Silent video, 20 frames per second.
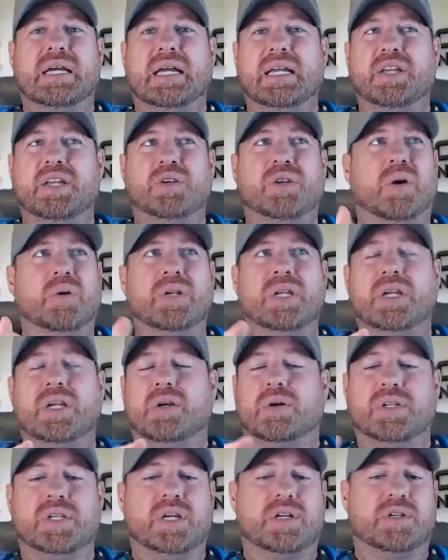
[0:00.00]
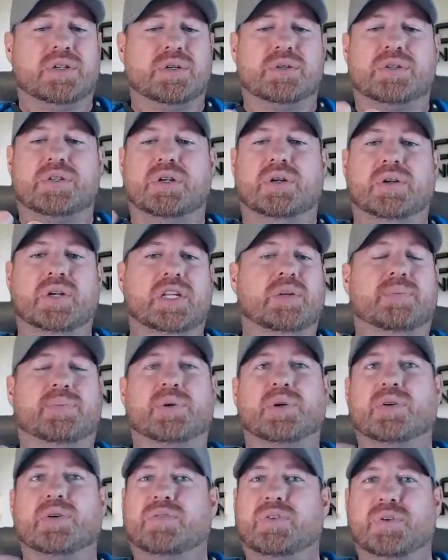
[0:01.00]
You don't need credentials. You don't need to
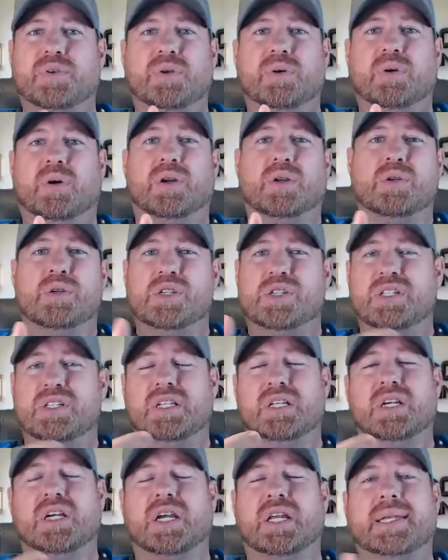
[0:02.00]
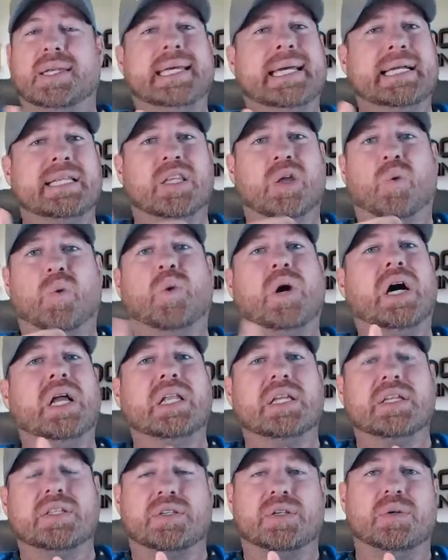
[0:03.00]
prove who you are. You just need to connect the
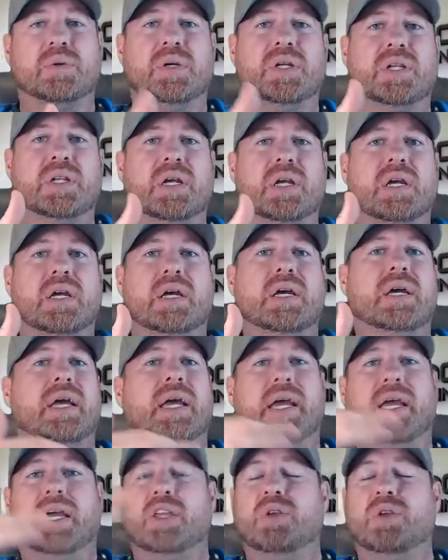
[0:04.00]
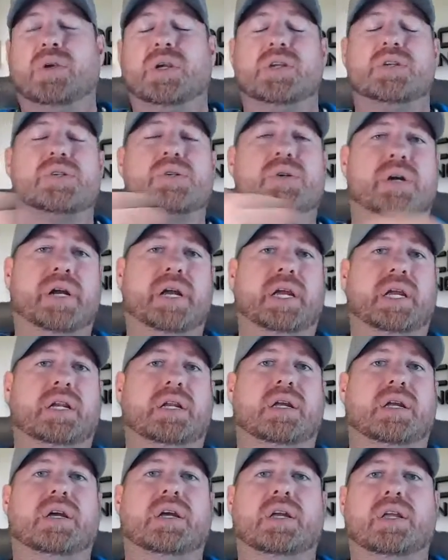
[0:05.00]
wallet to it, and you can
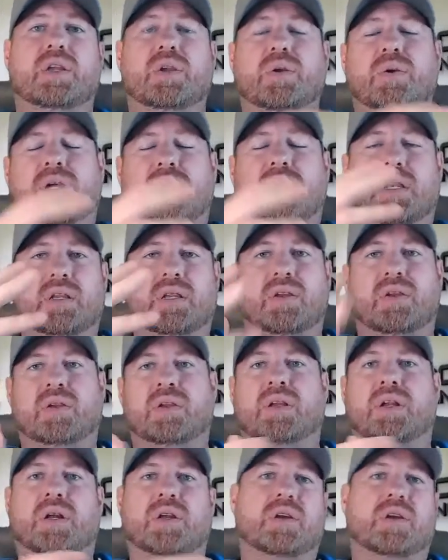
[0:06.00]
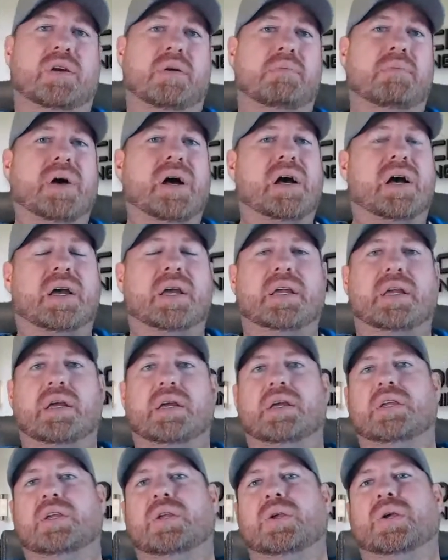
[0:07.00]
trade. You can buy,
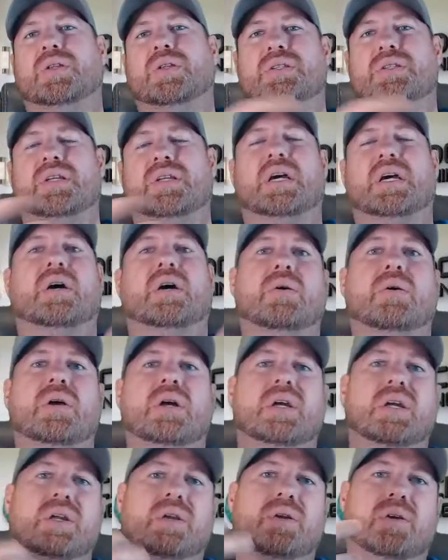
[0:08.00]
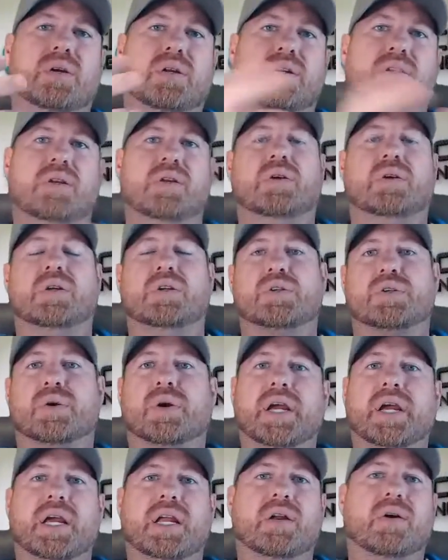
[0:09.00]
you can sell, you can
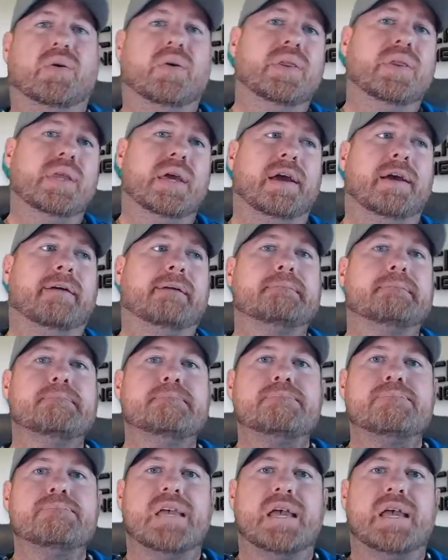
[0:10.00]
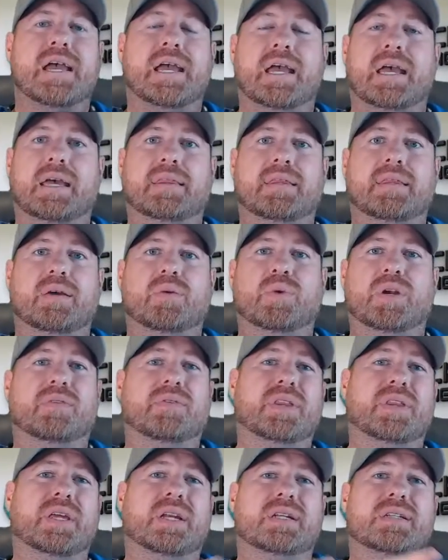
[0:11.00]
trade on there. And then
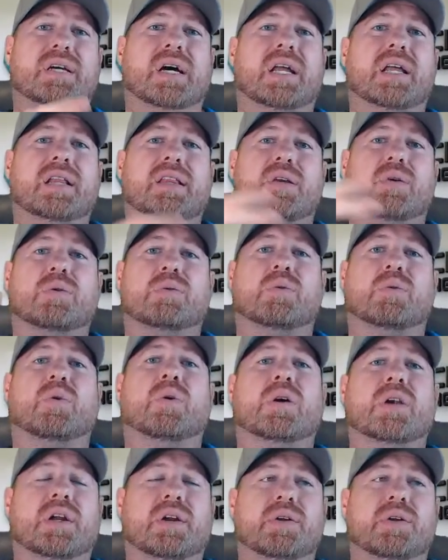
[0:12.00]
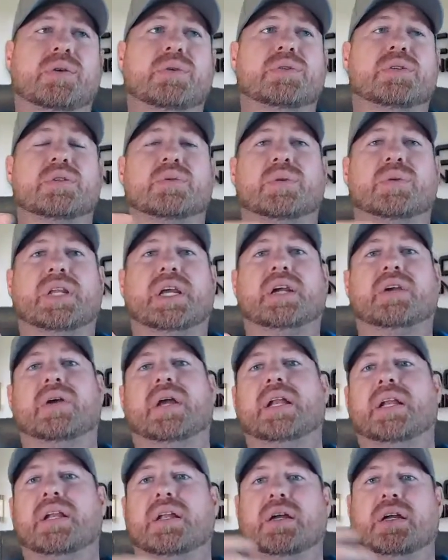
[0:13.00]
whenever they decided to reward their users, when they
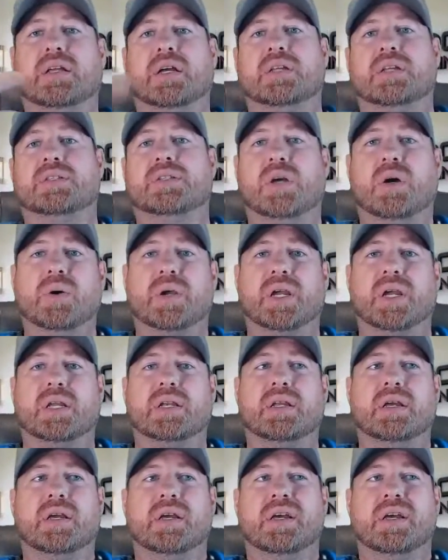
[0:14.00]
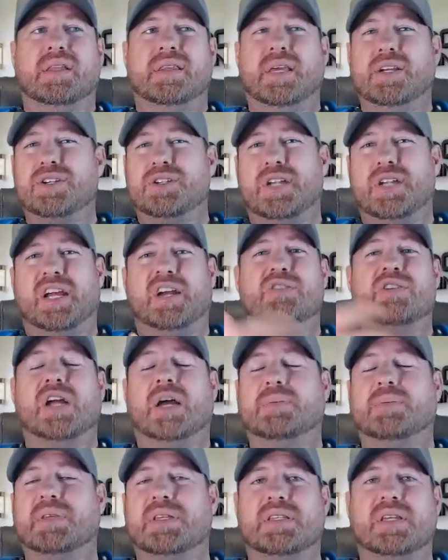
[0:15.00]
created a token, they just
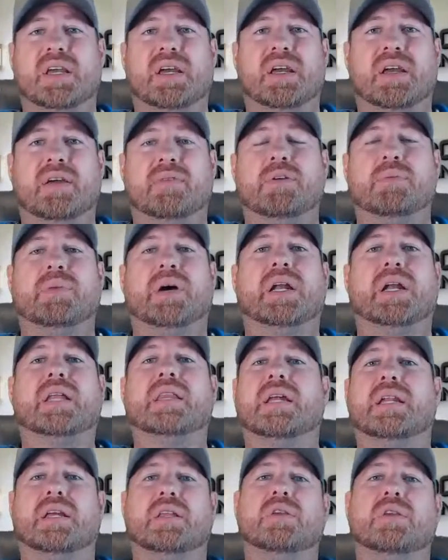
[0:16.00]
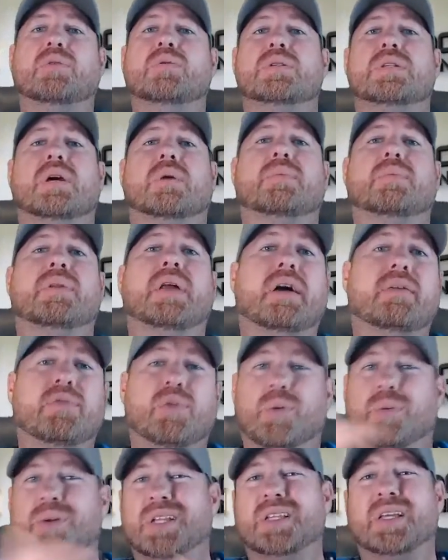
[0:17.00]
airdropped it to everybody that had used their
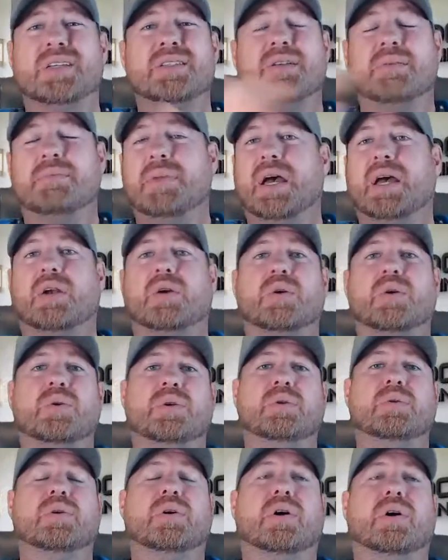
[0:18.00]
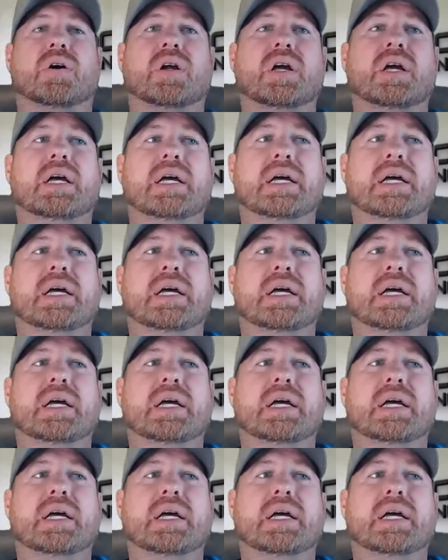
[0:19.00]
platform. And it doesn't matter who you are.